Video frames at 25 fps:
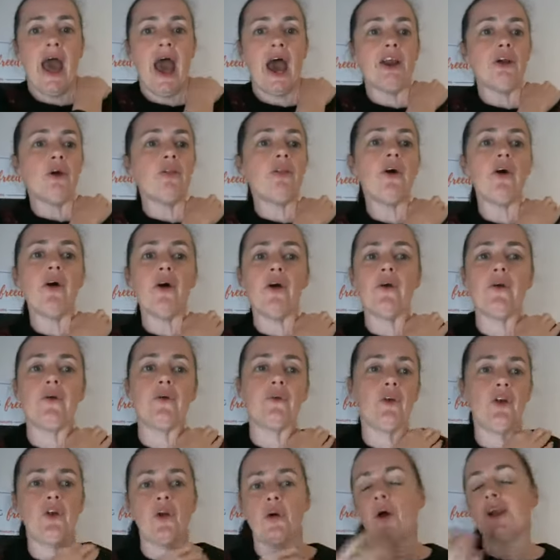And although,
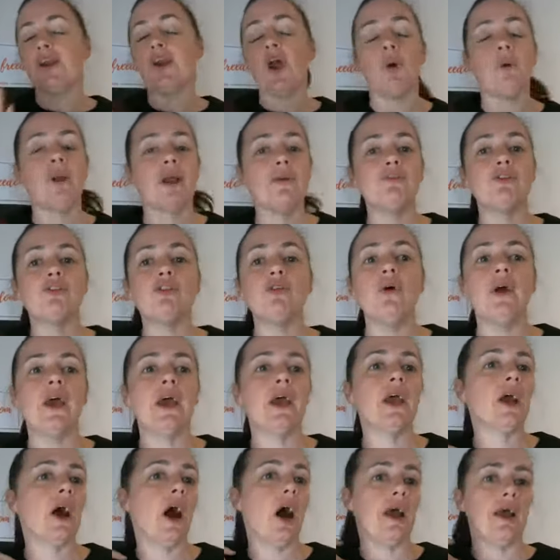I know what I'm
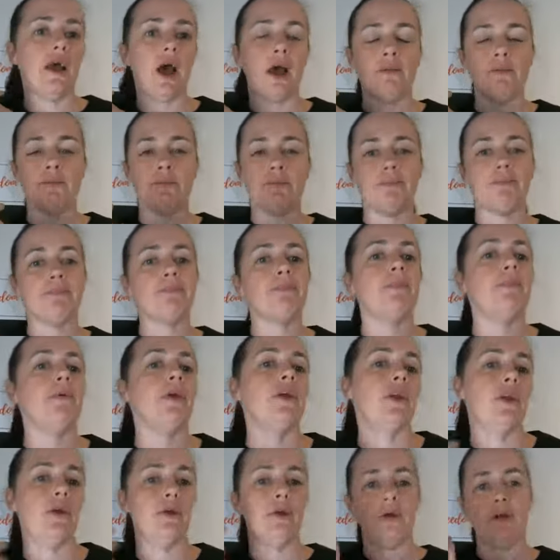doing,
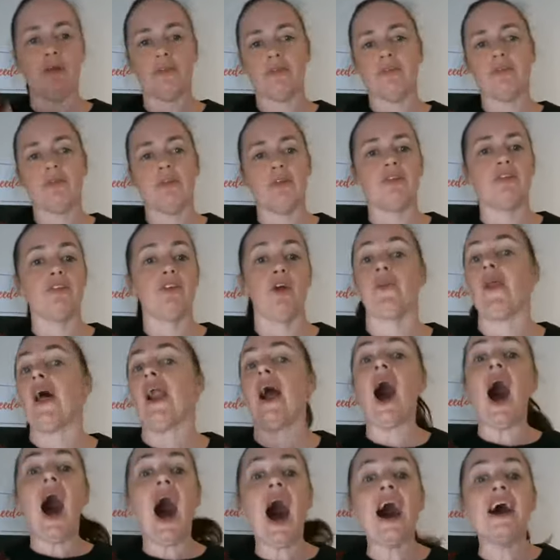it's not that
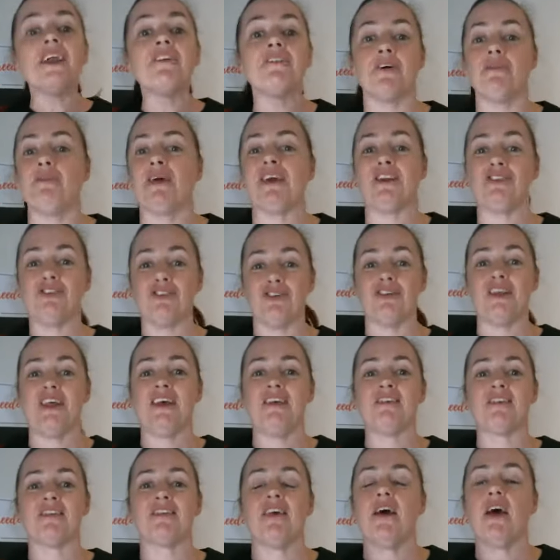hard for me to do
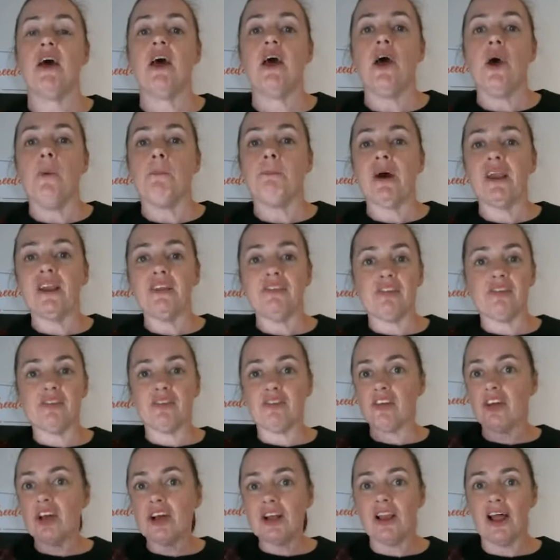this, but it's
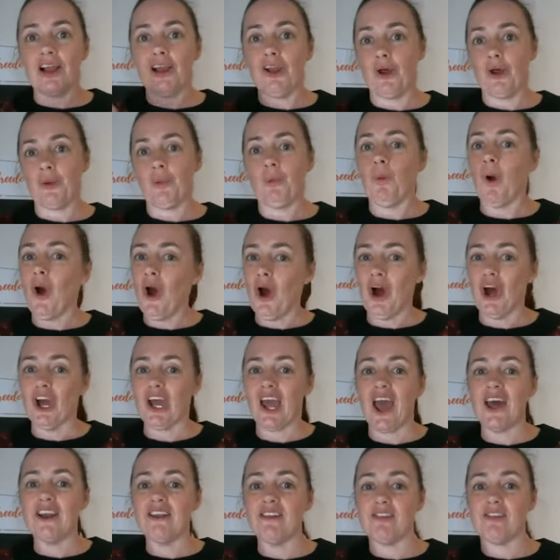still a lot of
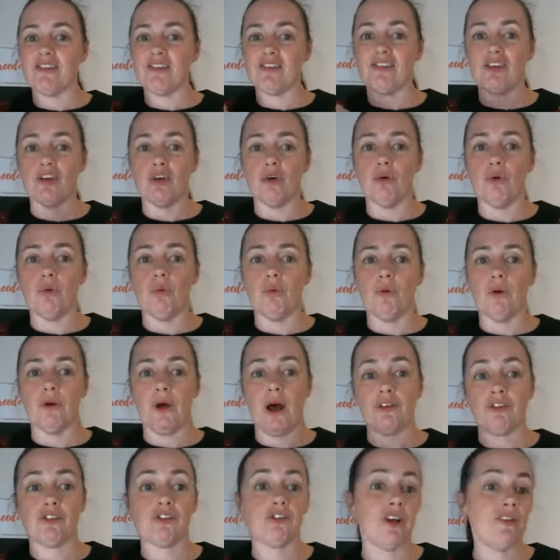work and it's still
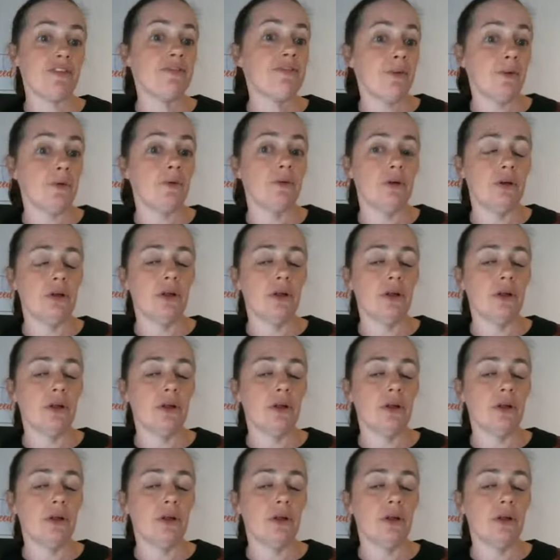stressful.